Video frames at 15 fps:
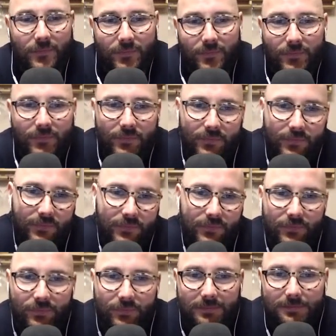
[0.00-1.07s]
They're like,
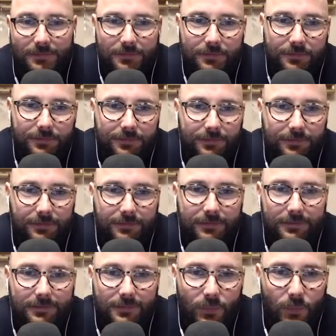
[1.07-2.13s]
you're going home butt
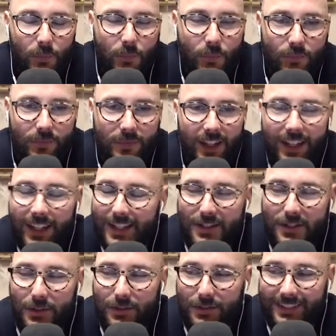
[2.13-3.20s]
naked, and we're
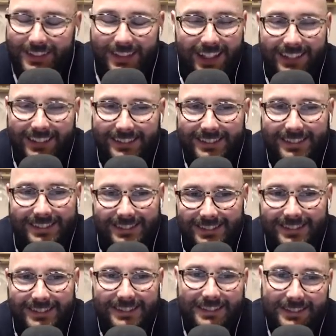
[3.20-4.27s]
going to point and laugh at you
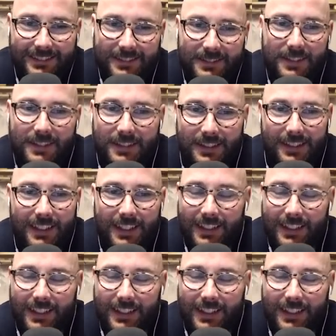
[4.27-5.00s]
all the way.